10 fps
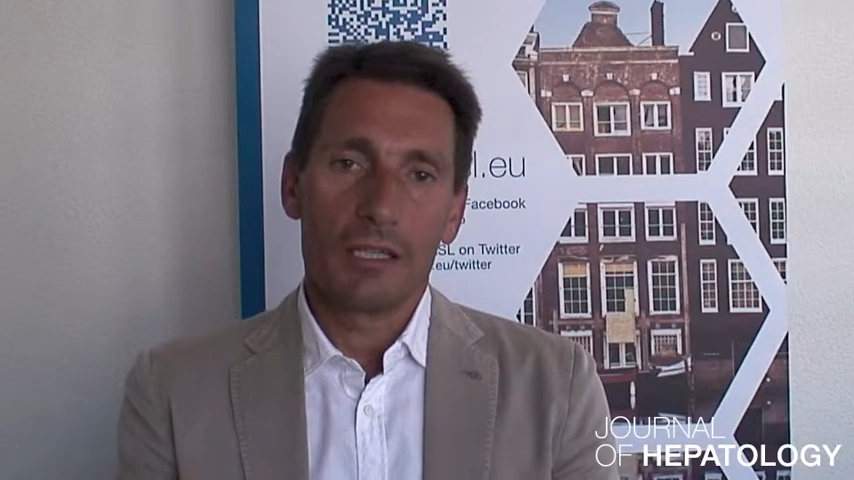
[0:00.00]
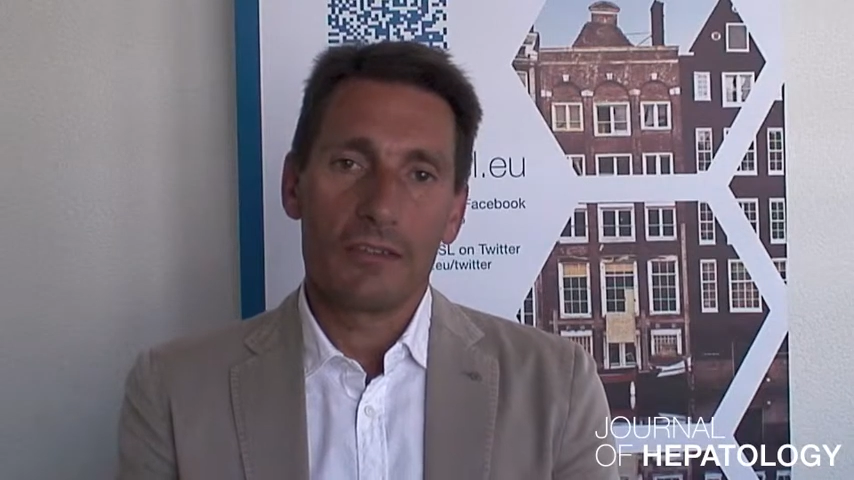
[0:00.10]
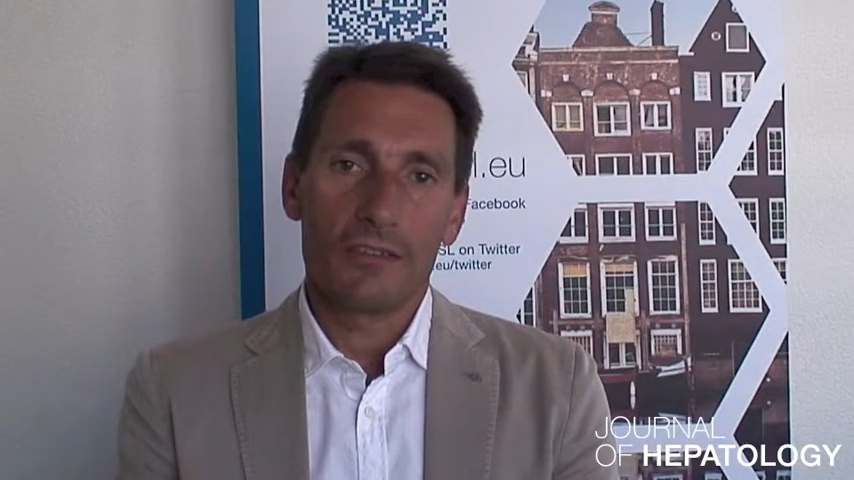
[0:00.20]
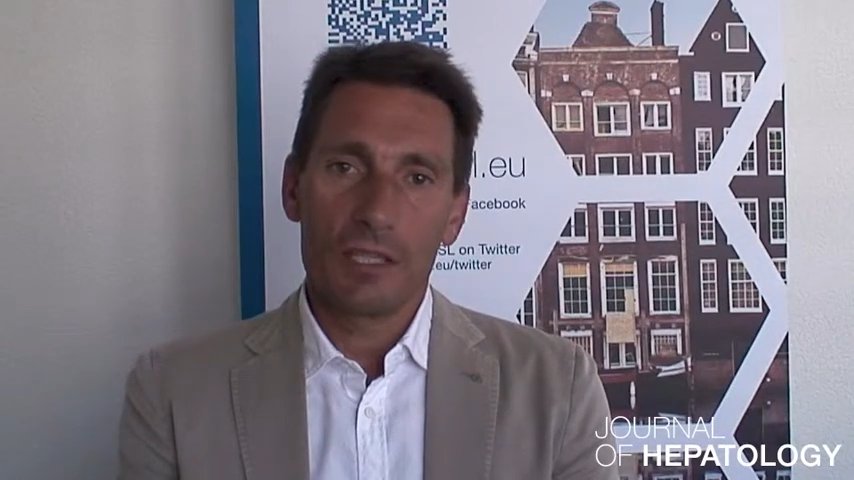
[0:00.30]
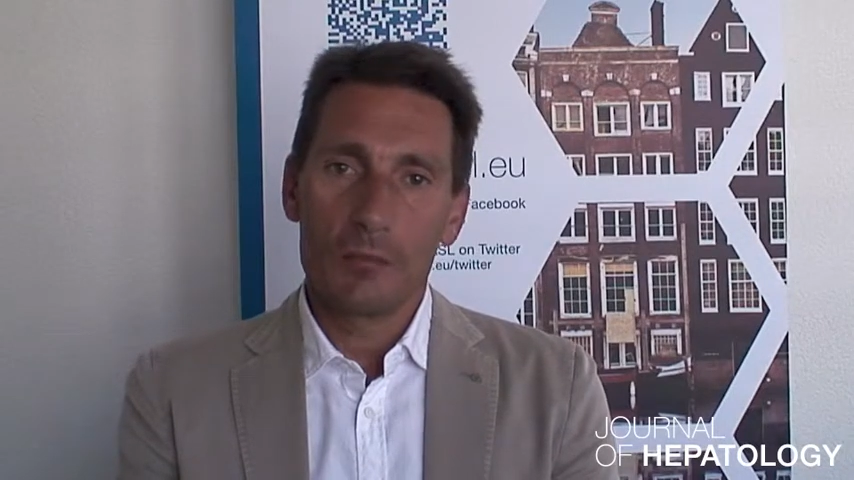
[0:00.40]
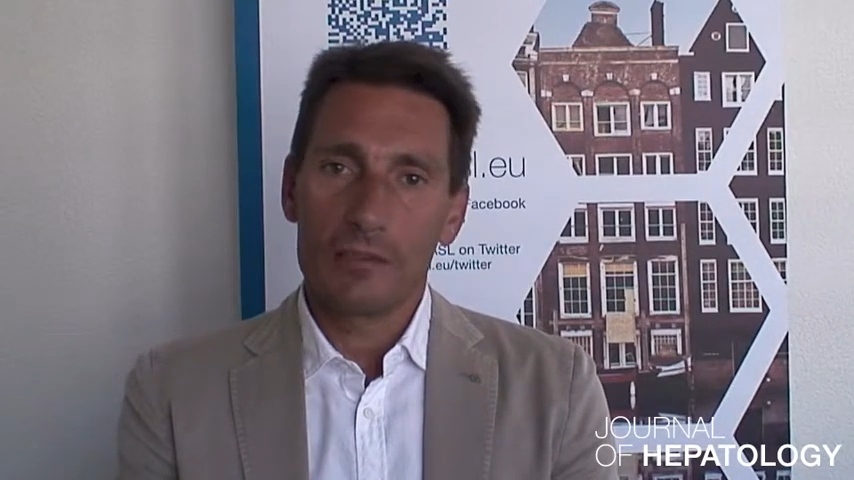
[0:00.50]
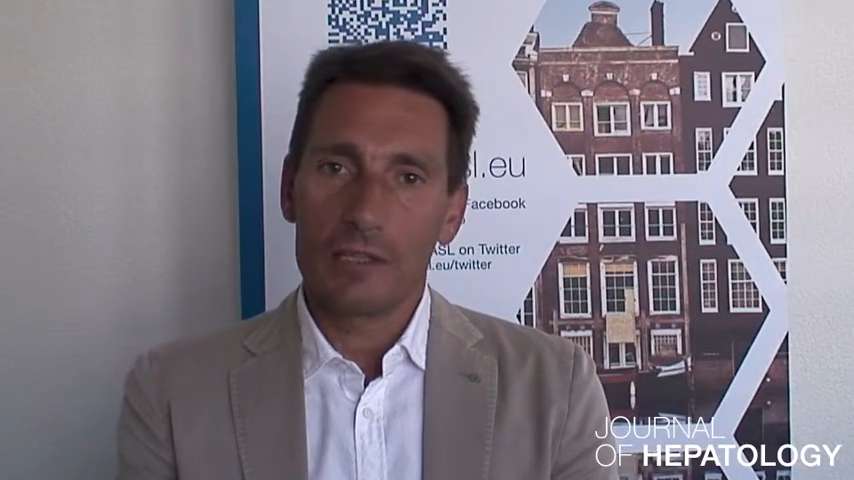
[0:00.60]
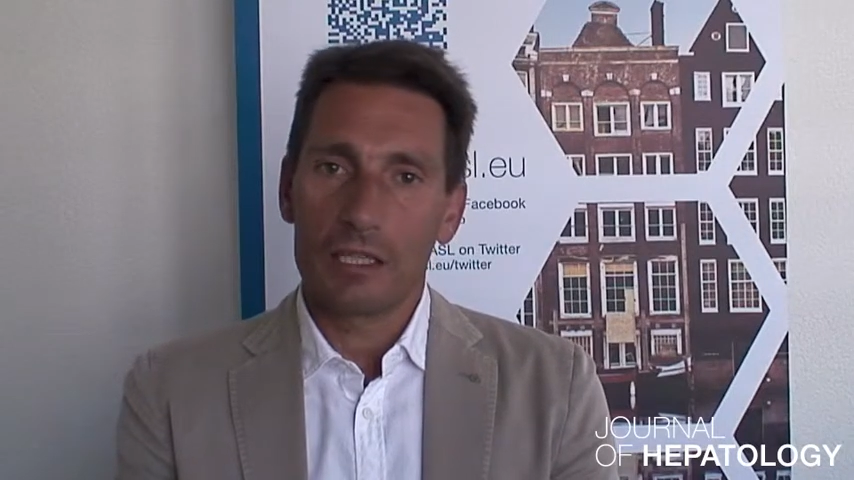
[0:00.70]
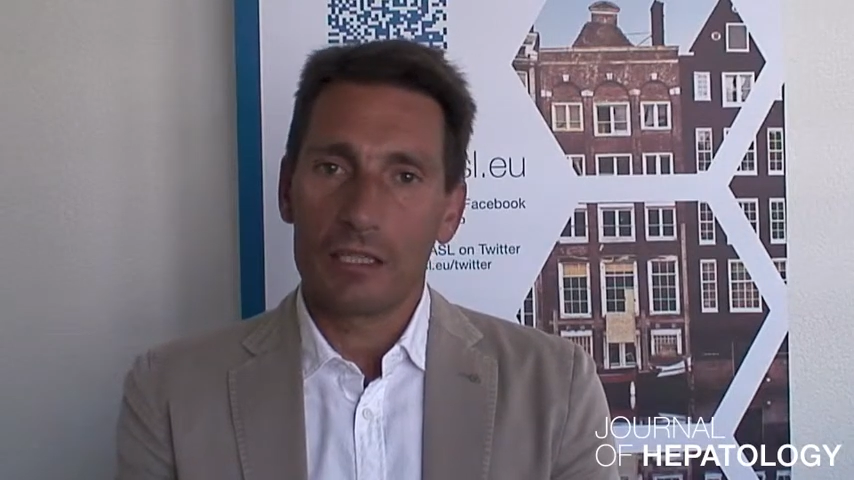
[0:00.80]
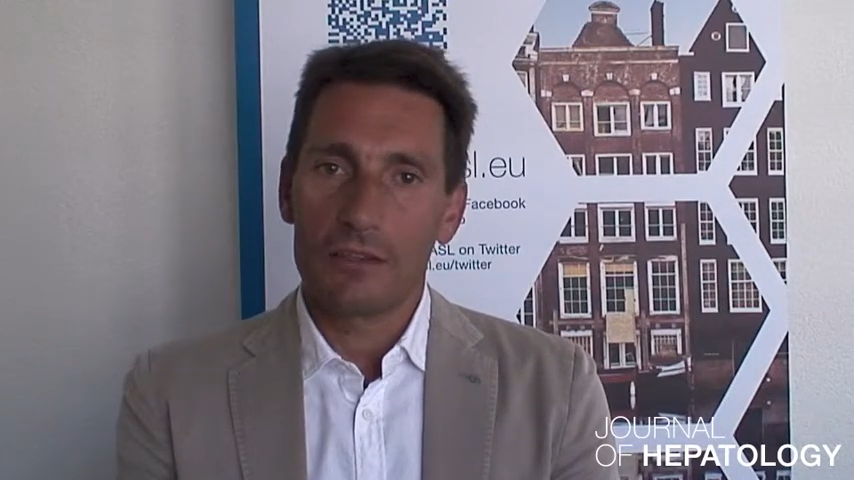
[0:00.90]
it seems
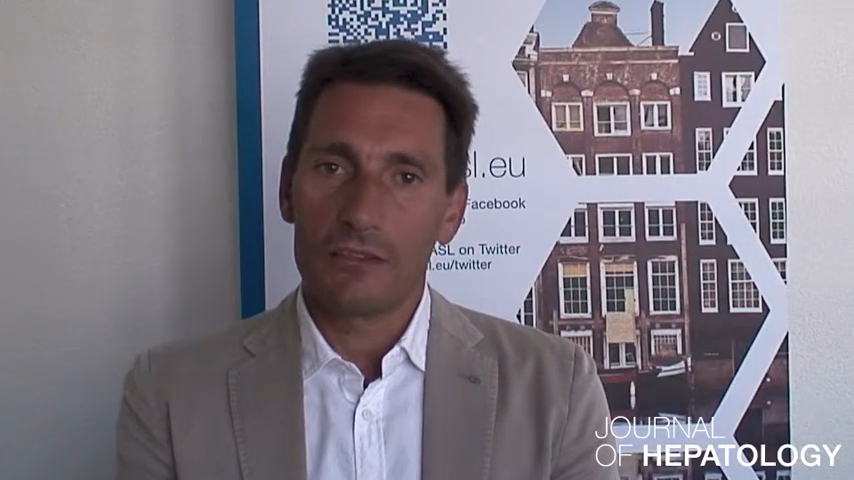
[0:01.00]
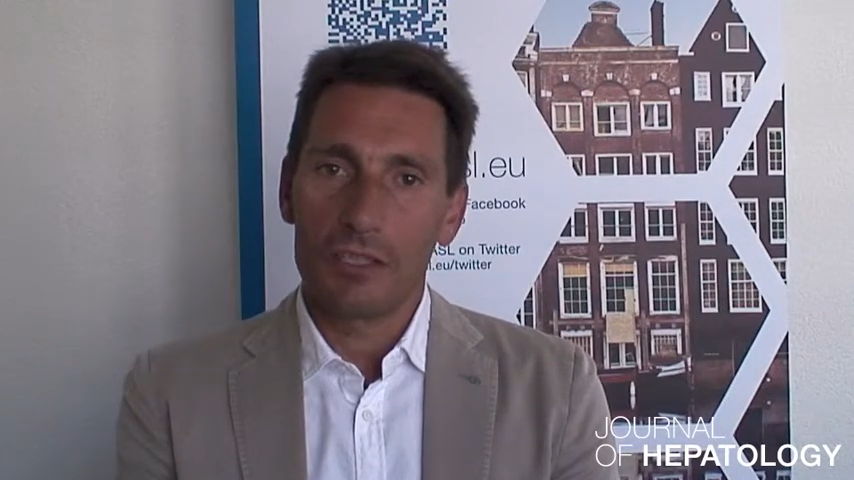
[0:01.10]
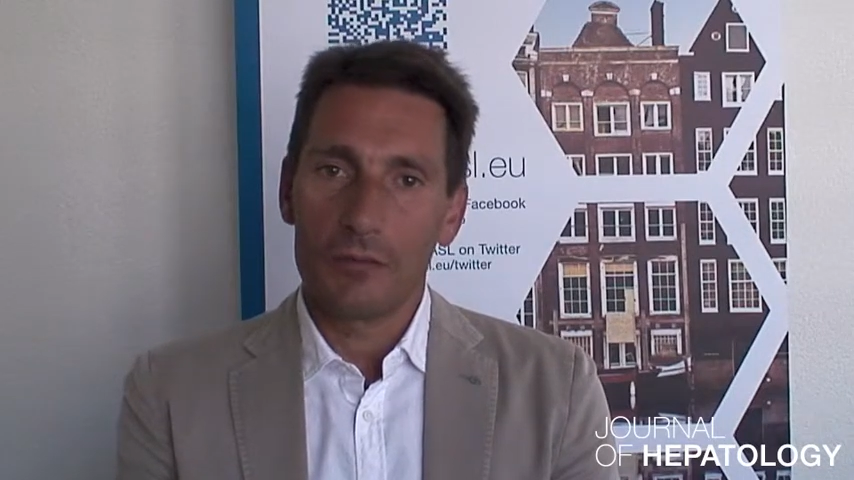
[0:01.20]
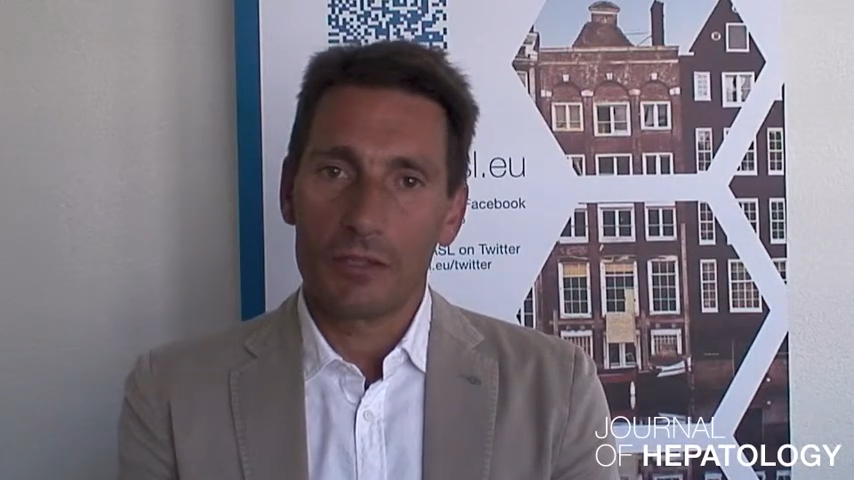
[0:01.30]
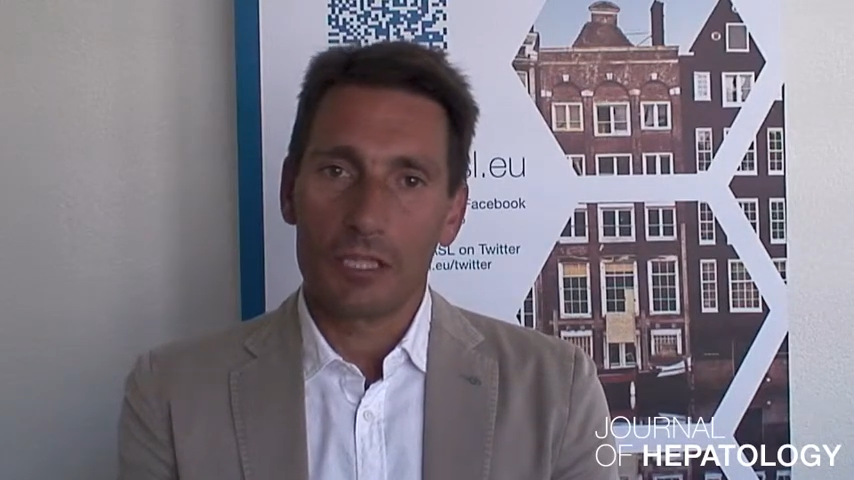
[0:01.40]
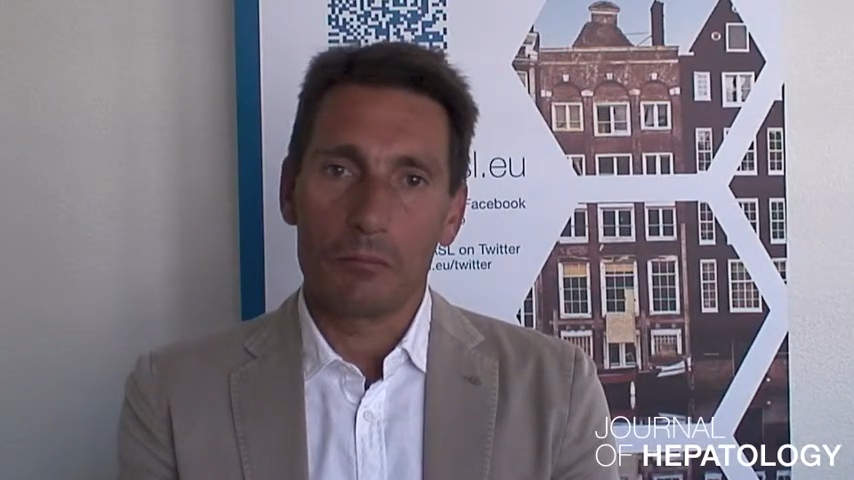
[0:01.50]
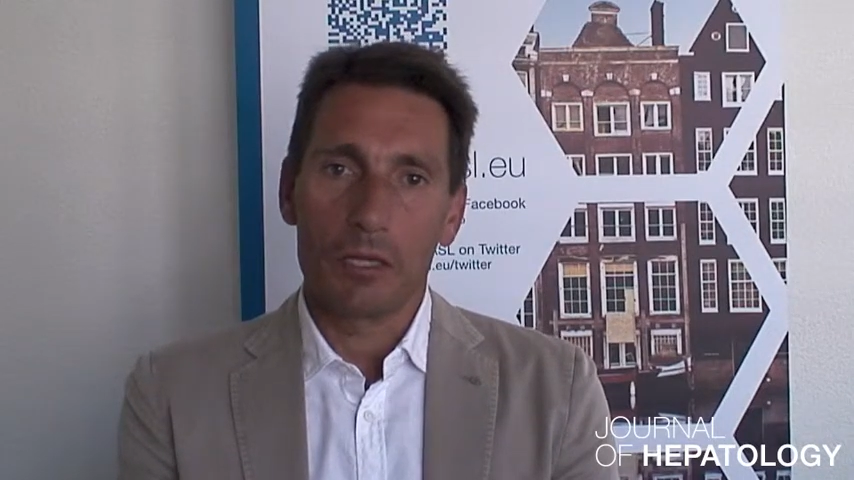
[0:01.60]
like this effect